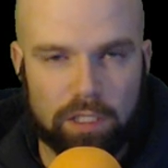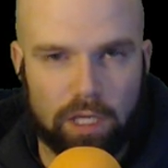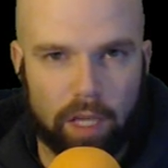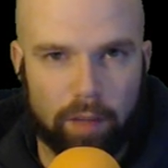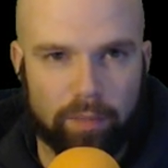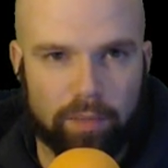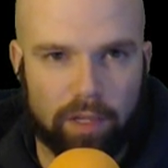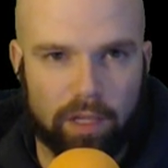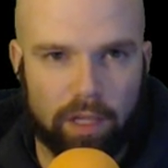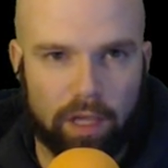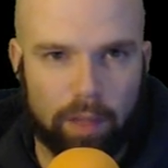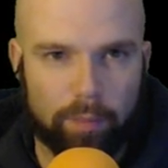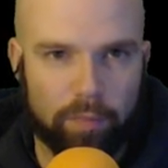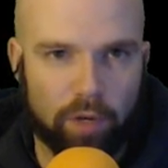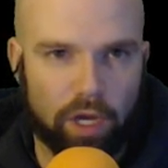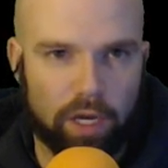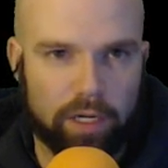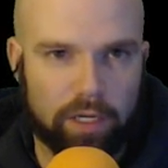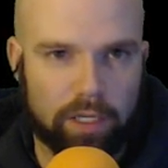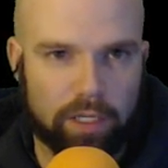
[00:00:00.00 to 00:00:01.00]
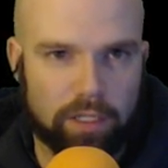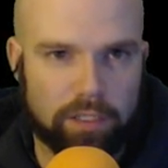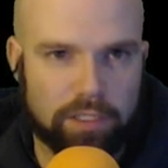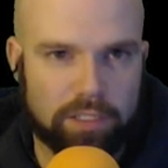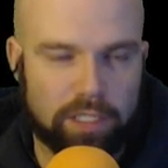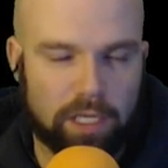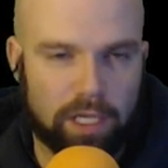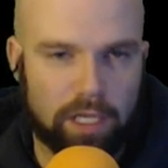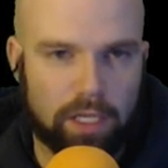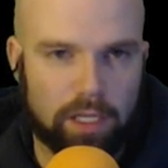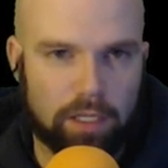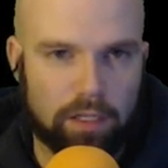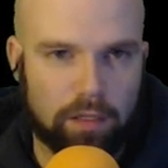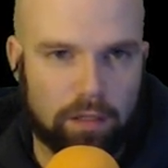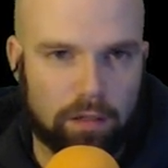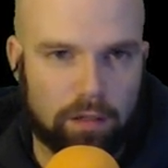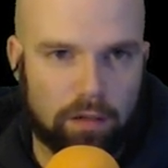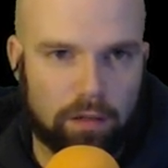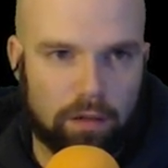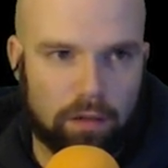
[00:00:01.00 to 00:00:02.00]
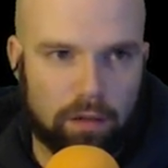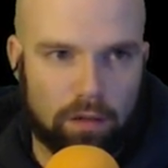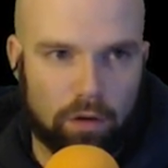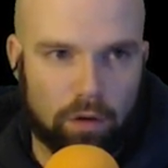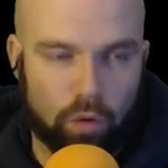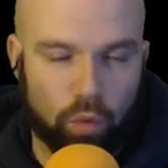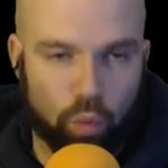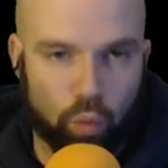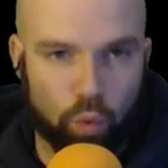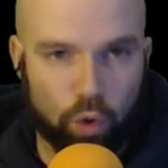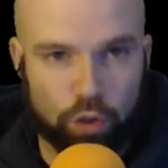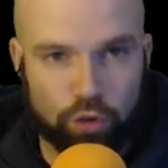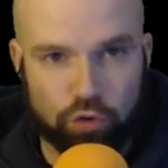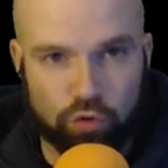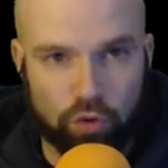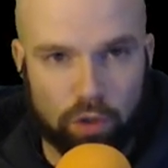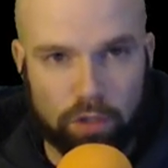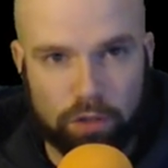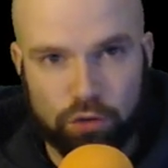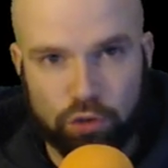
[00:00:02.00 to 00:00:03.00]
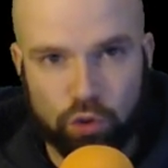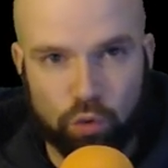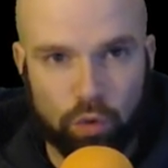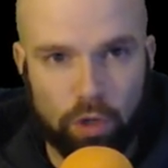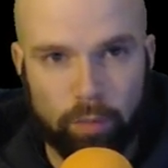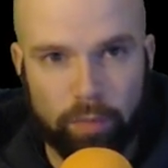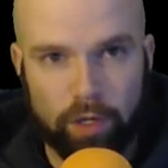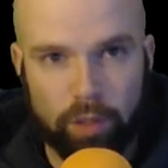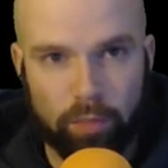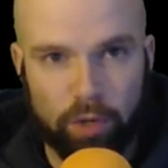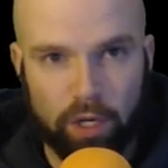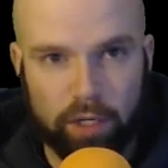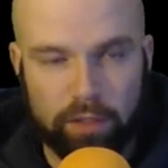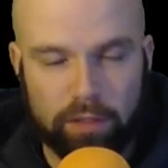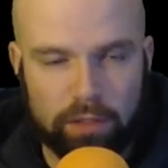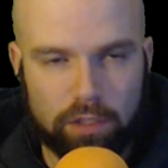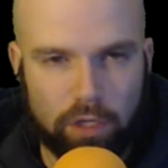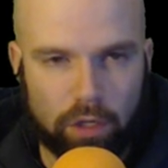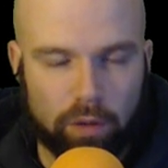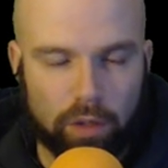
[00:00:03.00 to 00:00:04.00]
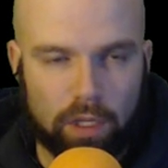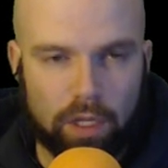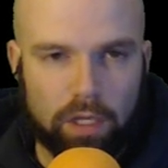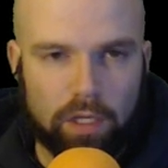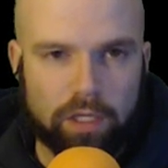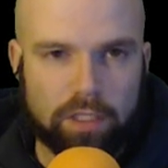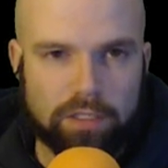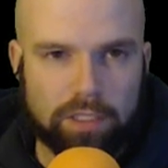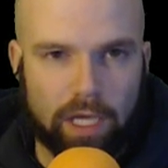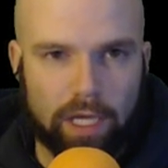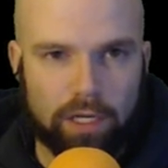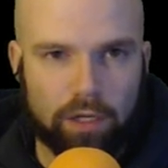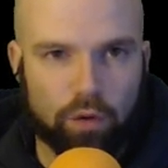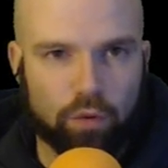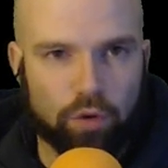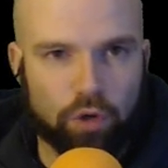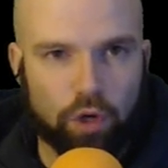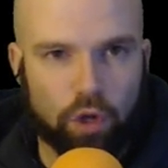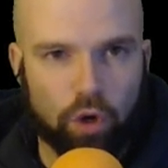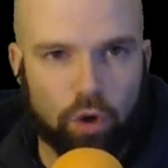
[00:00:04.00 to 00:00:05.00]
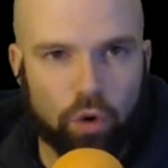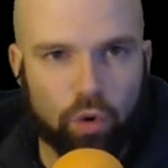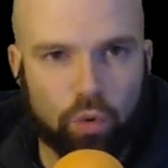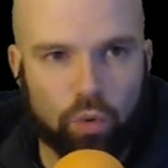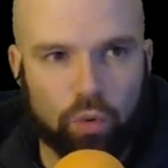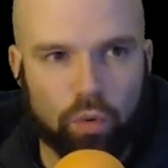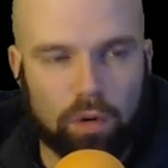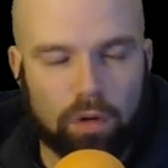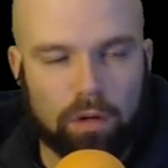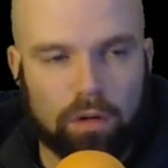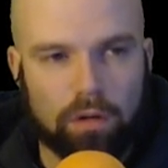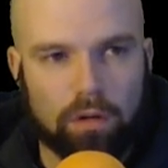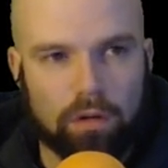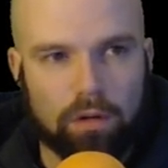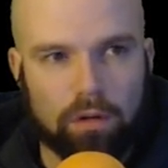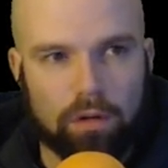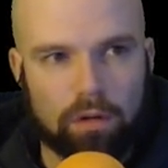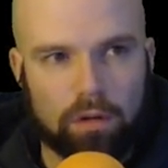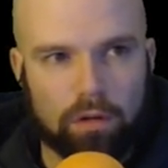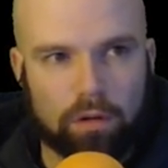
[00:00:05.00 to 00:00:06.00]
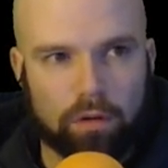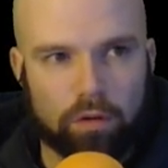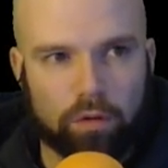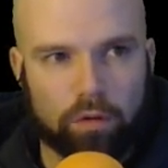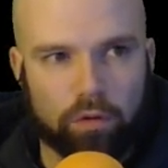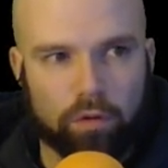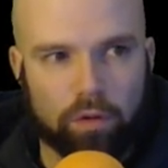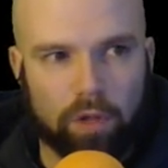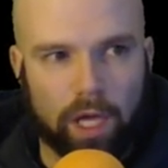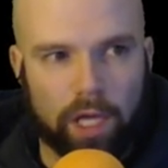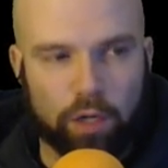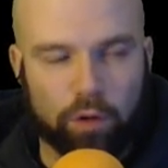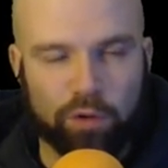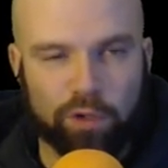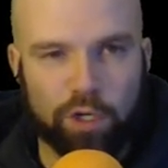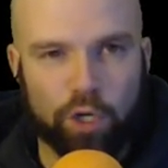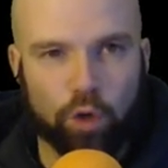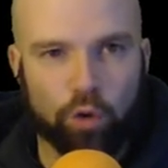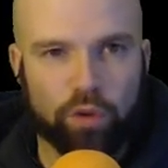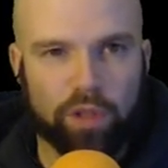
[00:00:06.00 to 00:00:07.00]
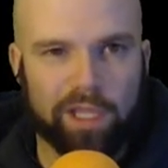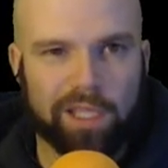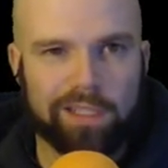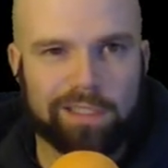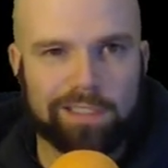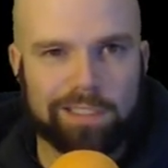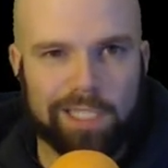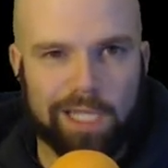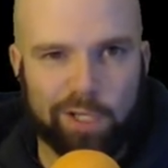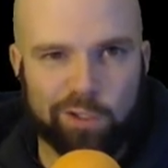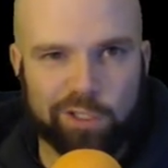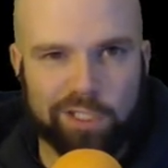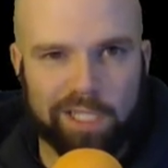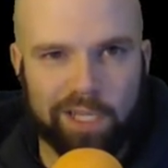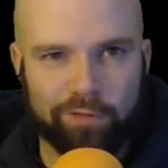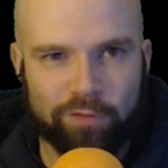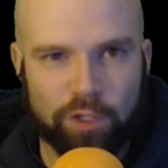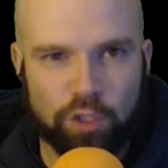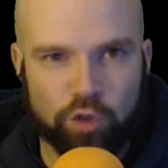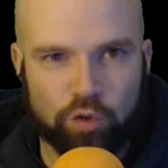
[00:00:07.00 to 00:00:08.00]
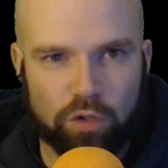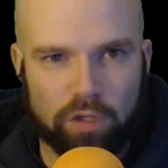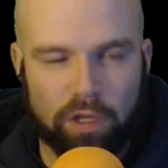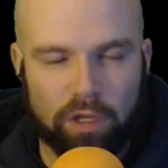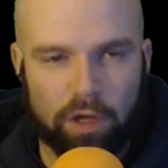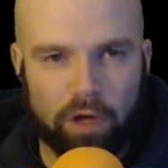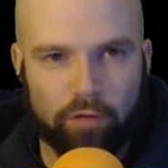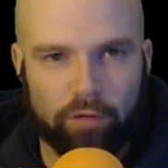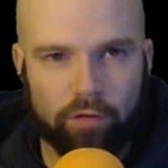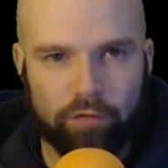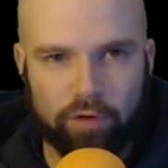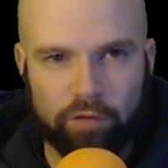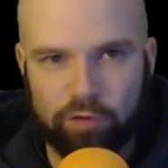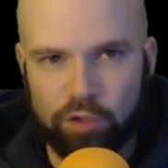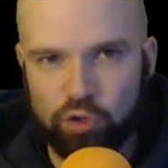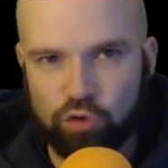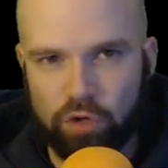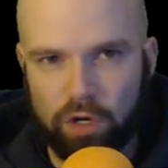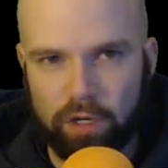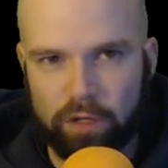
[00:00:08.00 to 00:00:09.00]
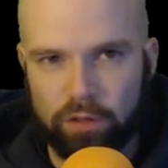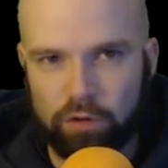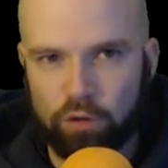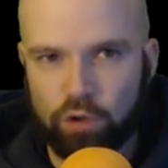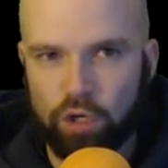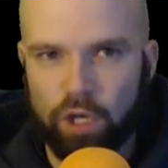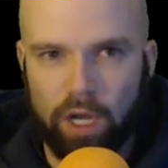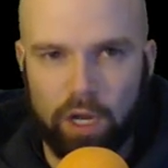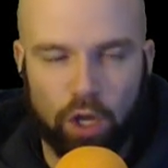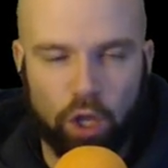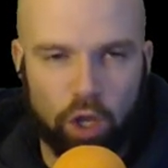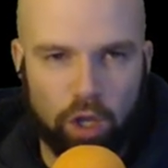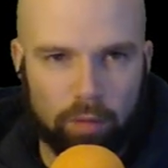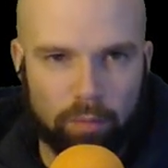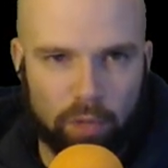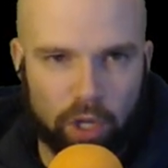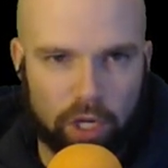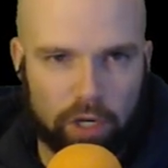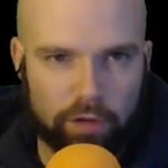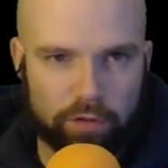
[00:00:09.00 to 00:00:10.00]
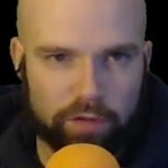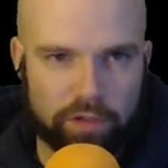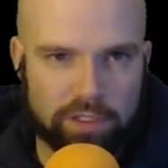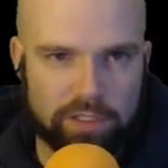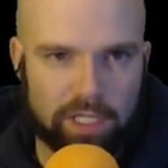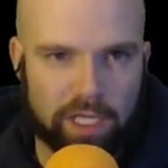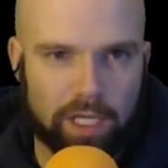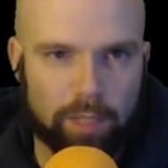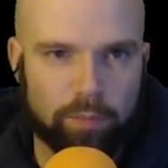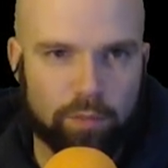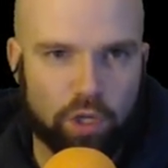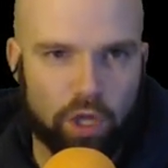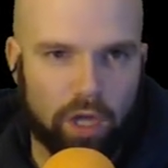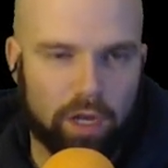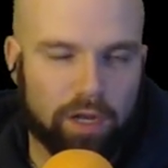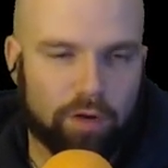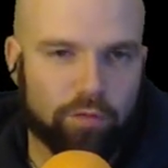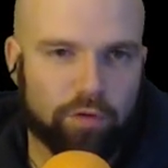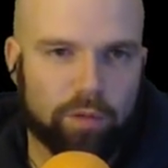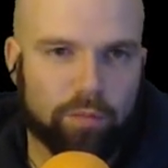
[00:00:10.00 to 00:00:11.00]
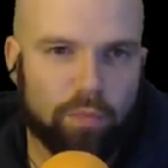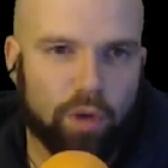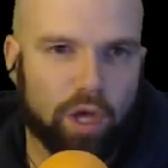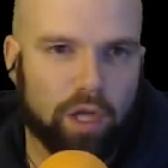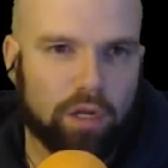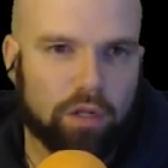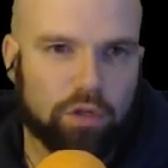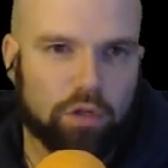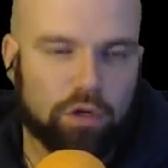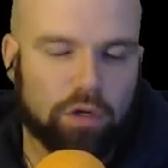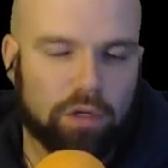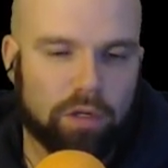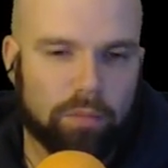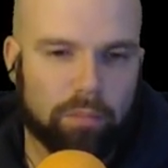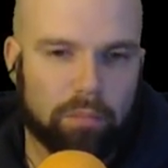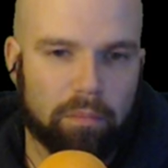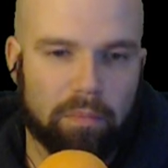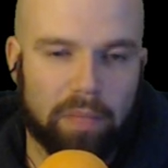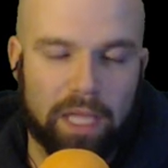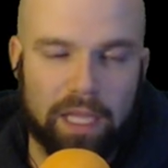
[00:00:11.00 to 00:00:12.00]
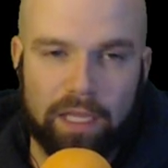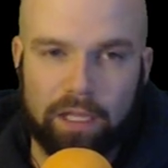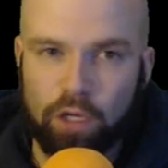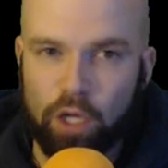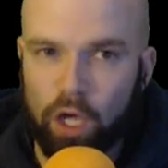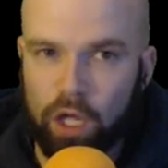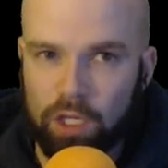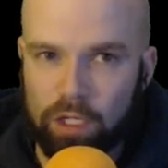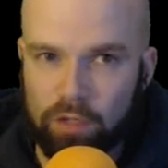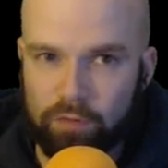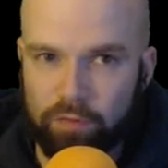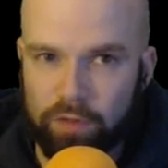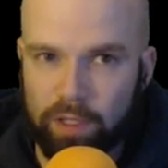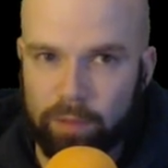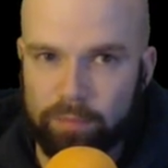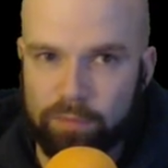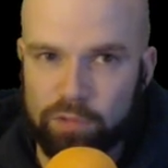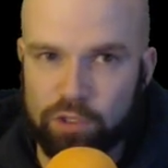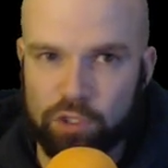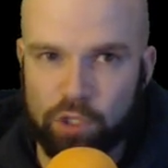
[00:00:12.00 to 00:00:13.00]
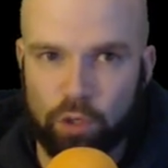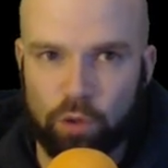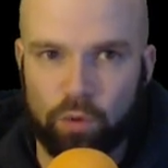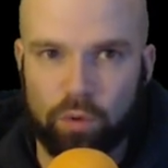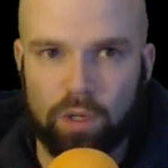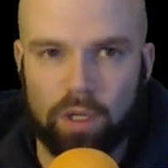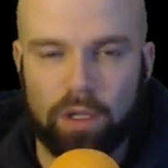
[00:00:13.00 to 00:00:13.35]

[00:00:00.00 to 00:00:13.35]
I'm, I'm not going to say, what truck do you want me to mod? You know, because I don't know. I don't know the ins and outs in every tr of every truck. They're not all modeled the same. Not every modeler made all of them, so